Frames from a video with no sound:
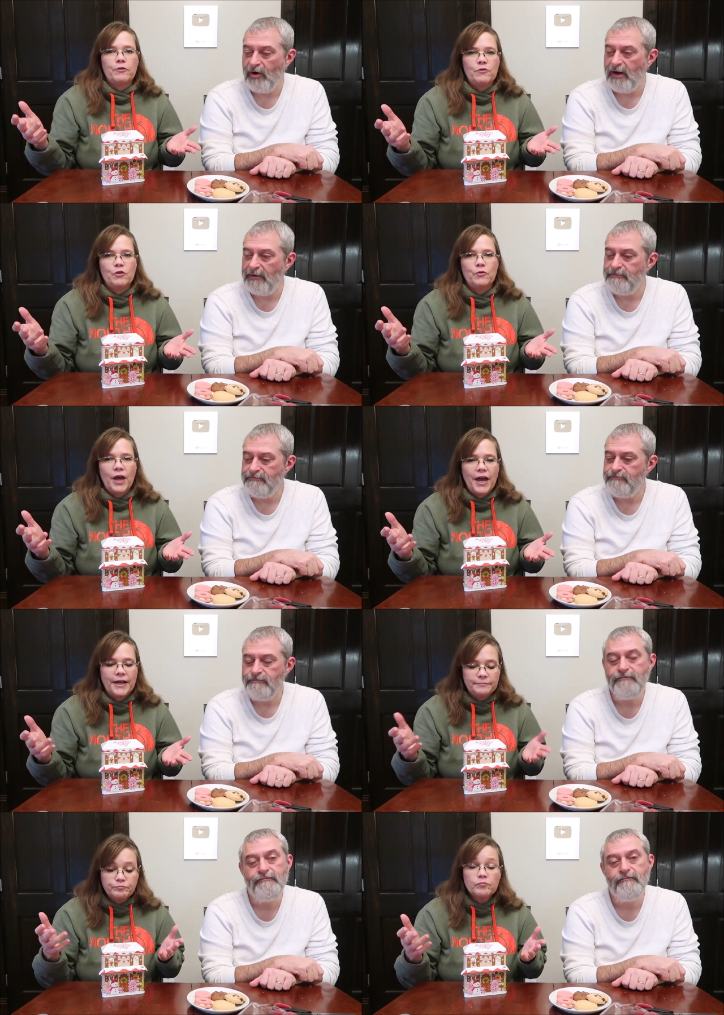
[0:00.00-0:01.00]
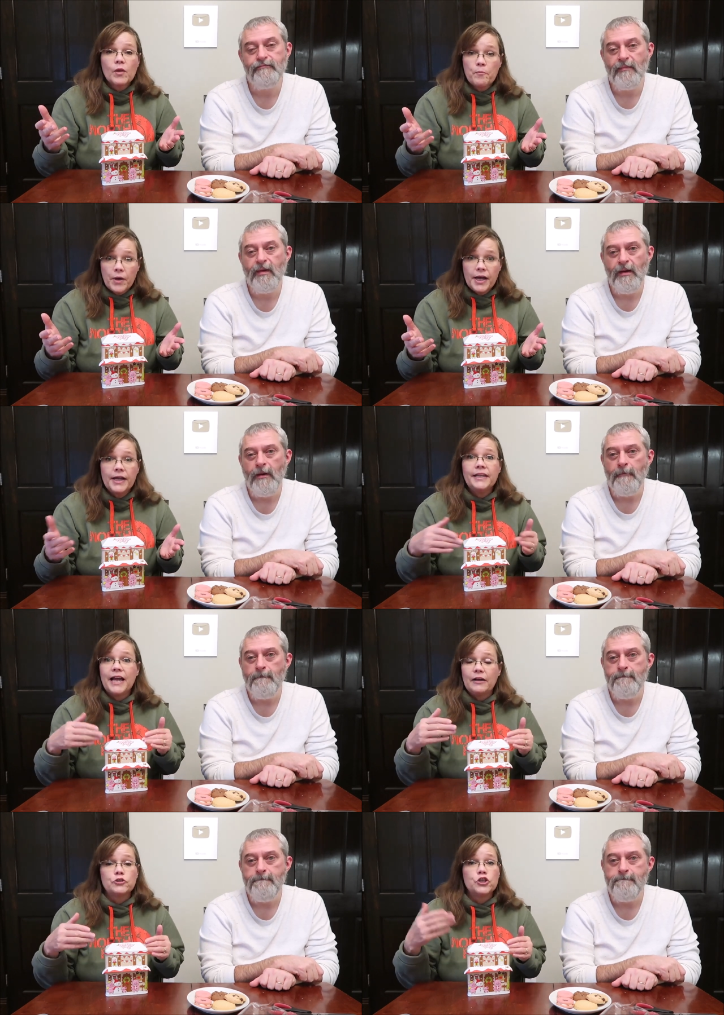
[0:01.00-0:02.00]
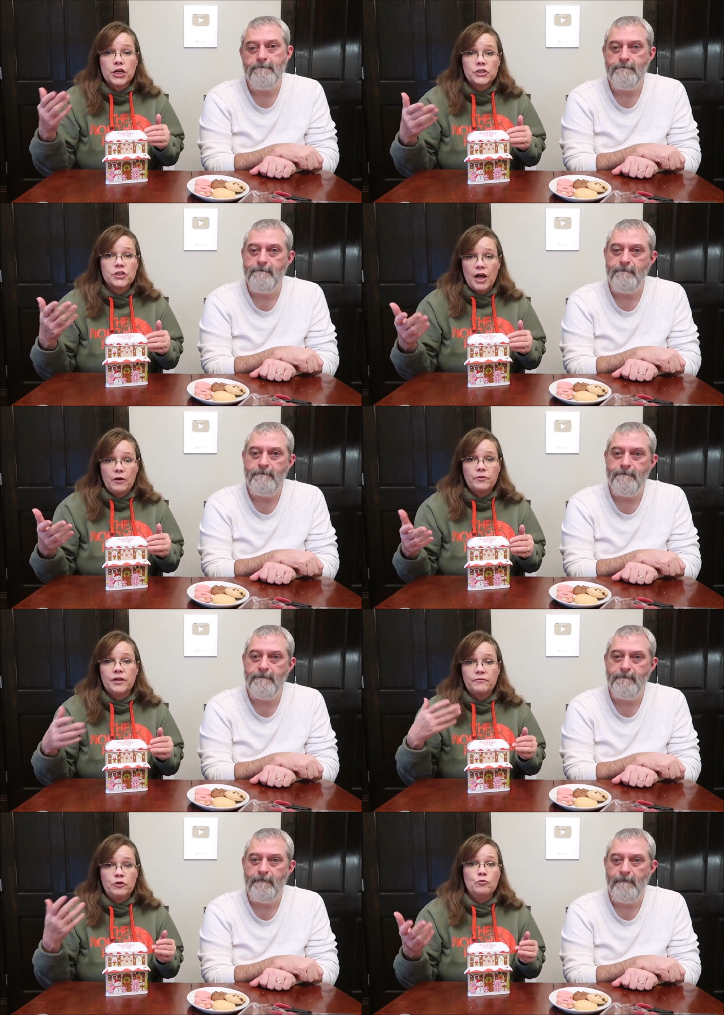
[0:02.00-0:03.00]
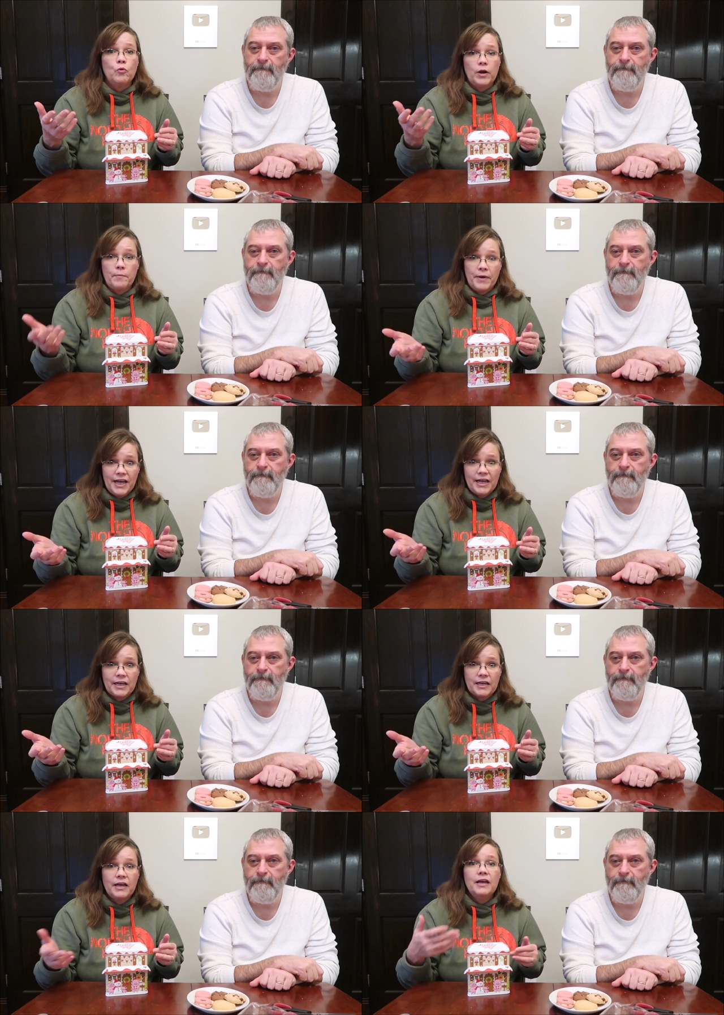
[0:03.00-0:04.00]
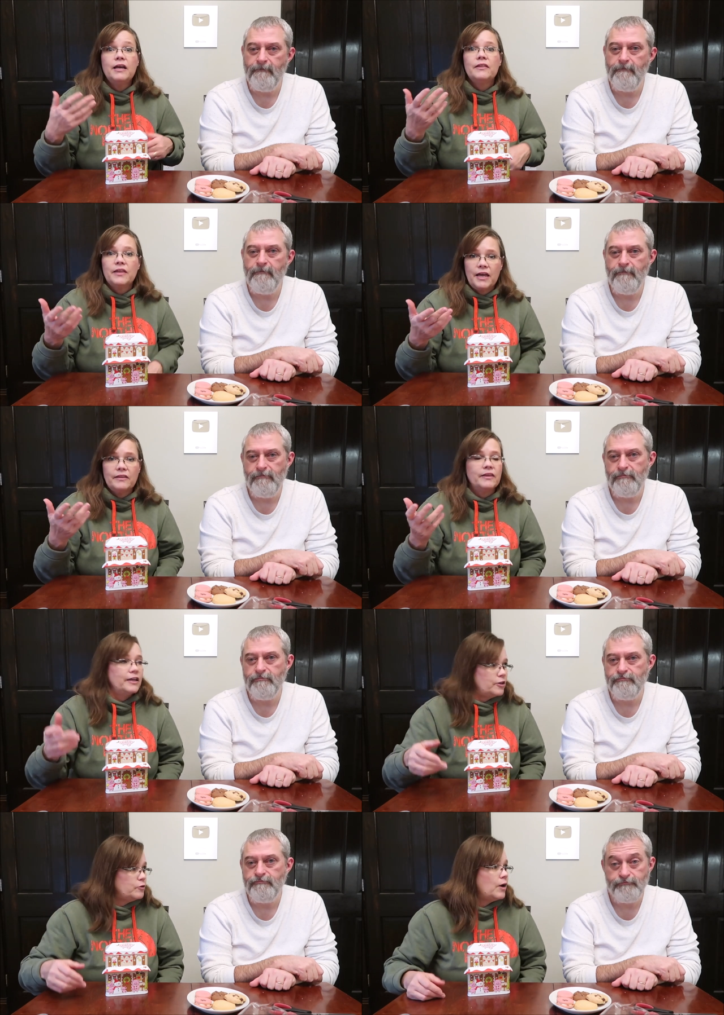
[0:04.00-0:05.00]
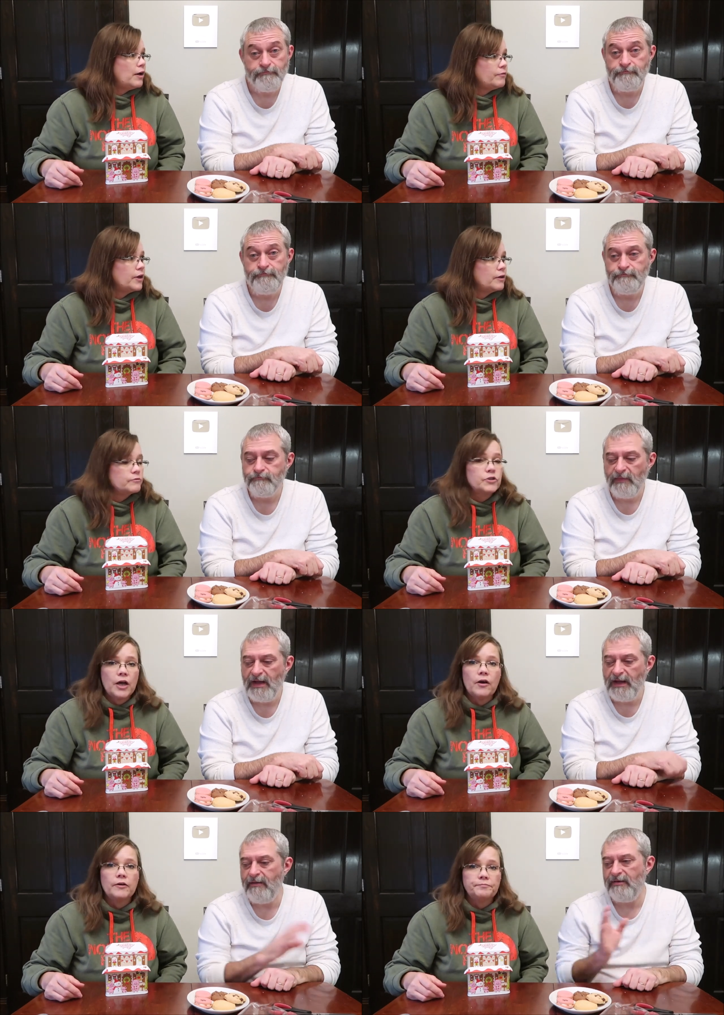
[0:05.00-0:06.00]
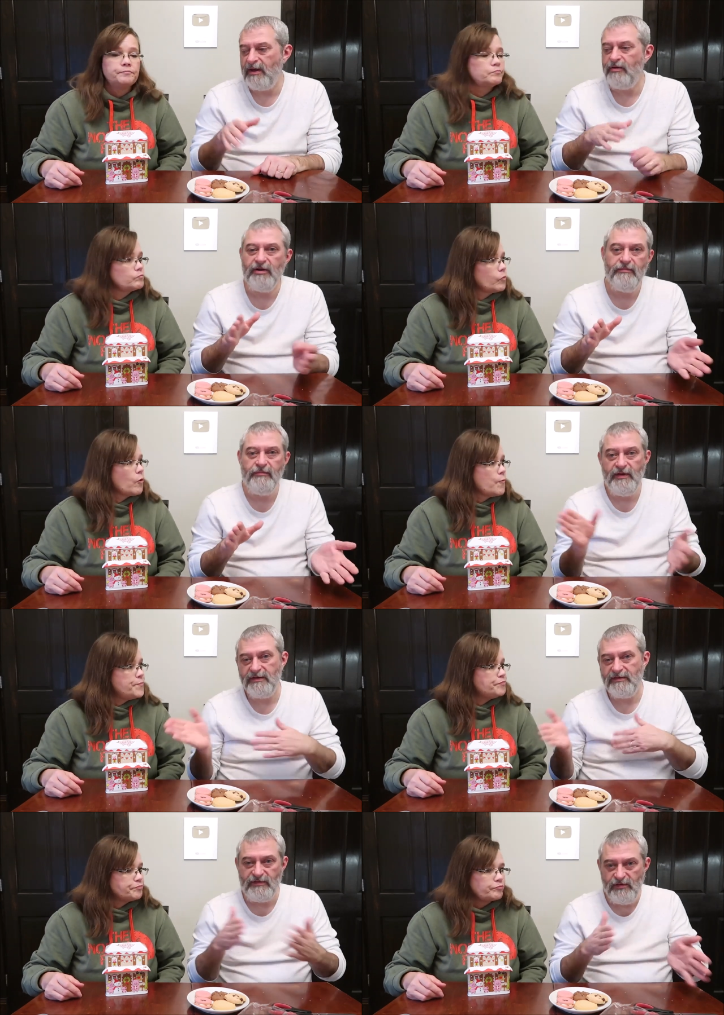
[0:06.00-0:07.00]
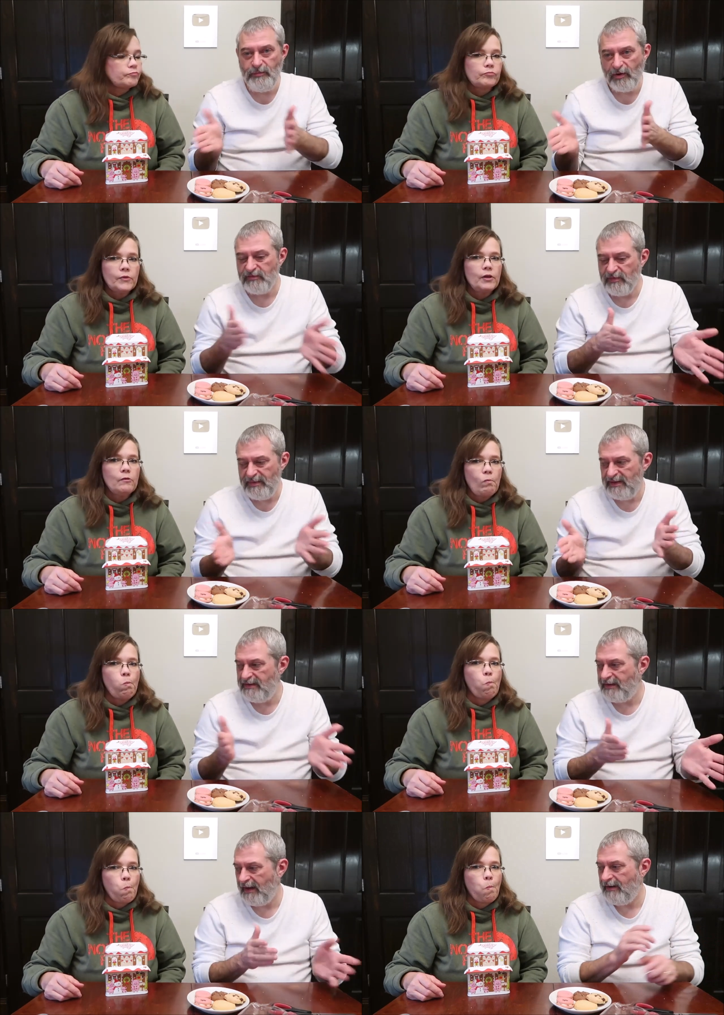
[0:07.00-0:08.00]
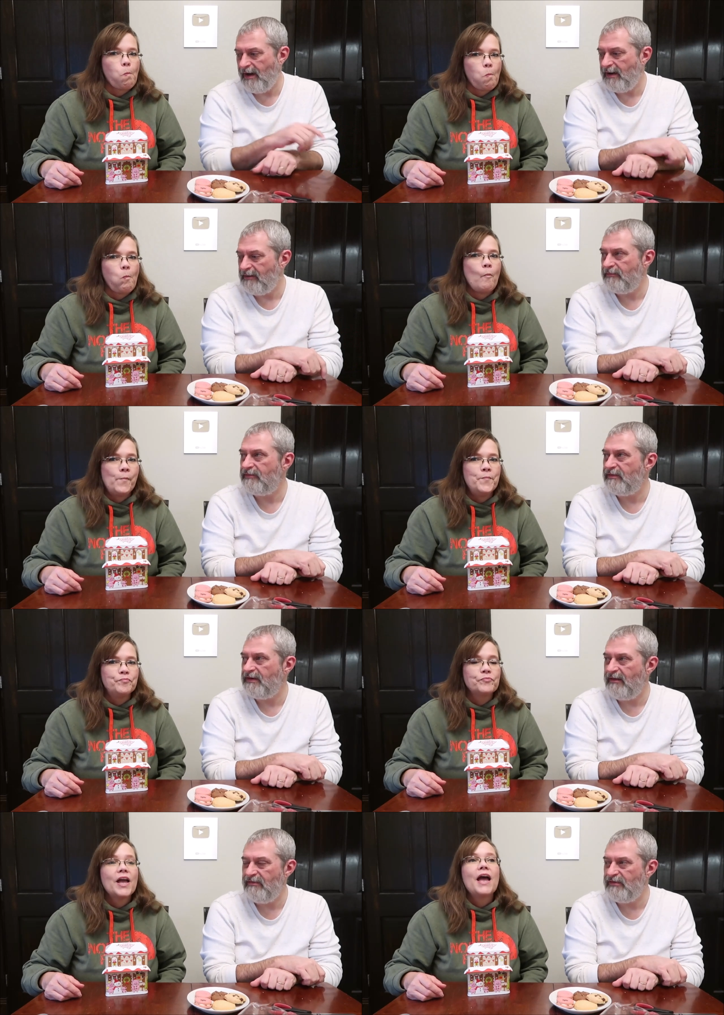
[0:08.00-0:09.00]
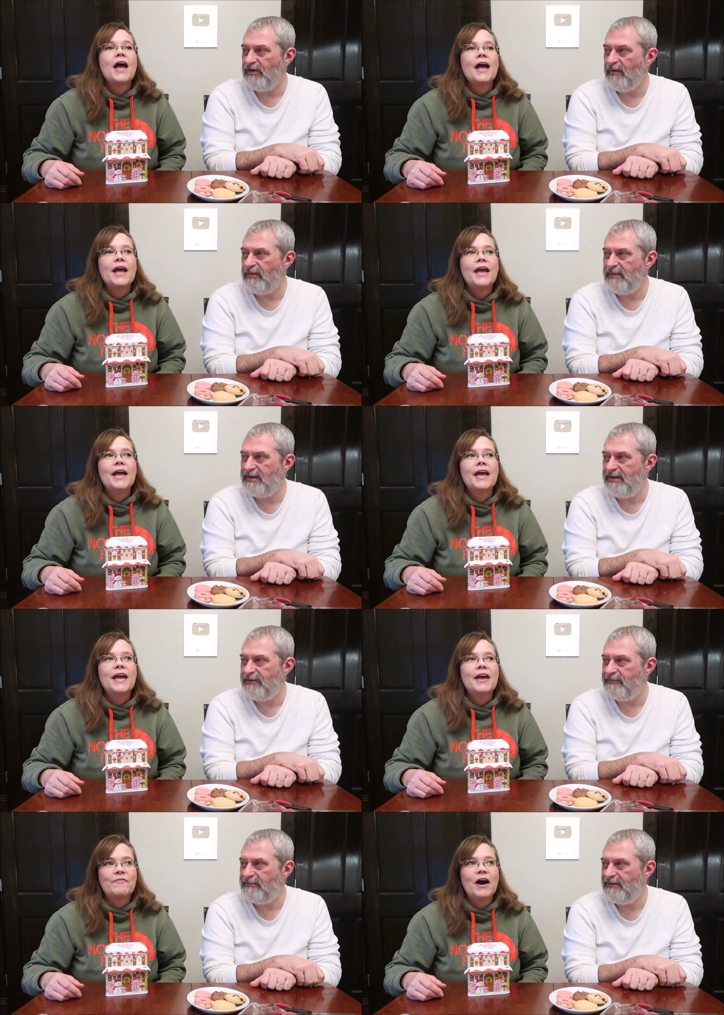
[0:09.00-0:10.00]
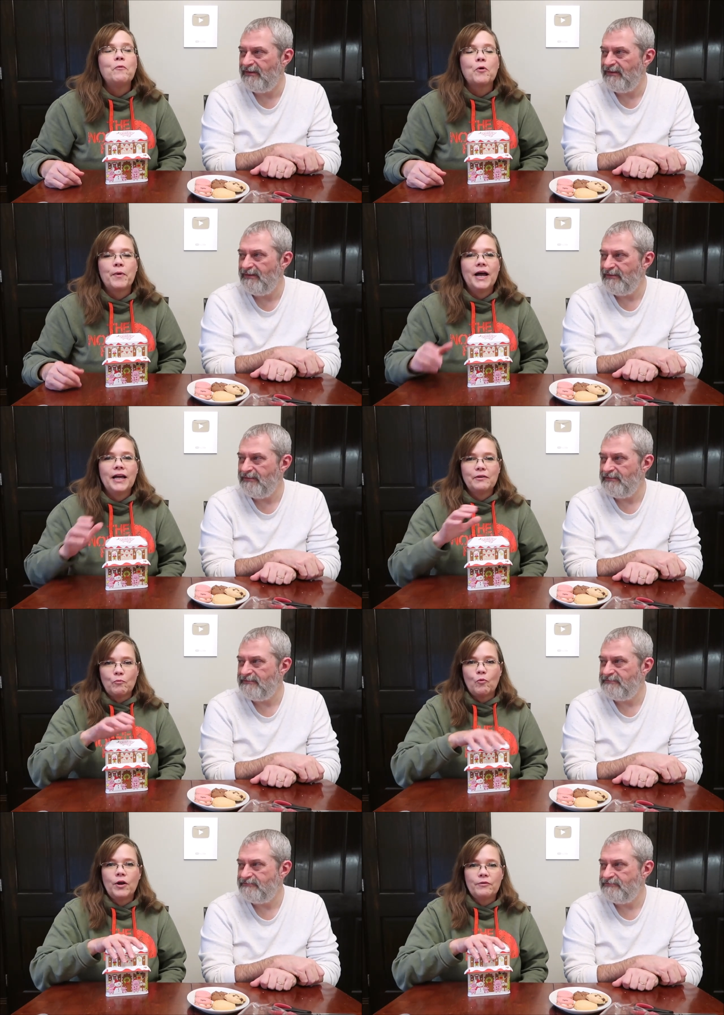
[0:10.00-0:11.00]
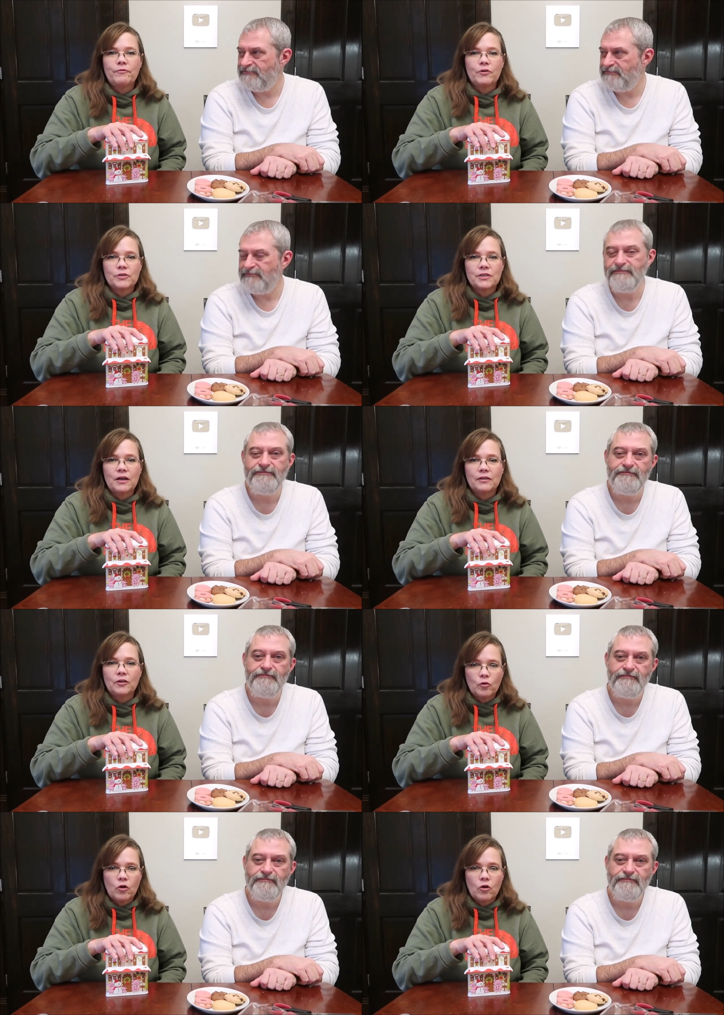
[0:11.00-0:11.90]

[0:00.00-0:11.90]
Speaker 1: review right. that. But yeah, just know that if you want a bank, that they do have mm-hmm. those. Yeah, yeah, and it
Speaker 2: would go good to get the two Percy Pig kind of items mm-hmm. and give it to them. It'd be cute.
Speaker 1: If I were buying one for a little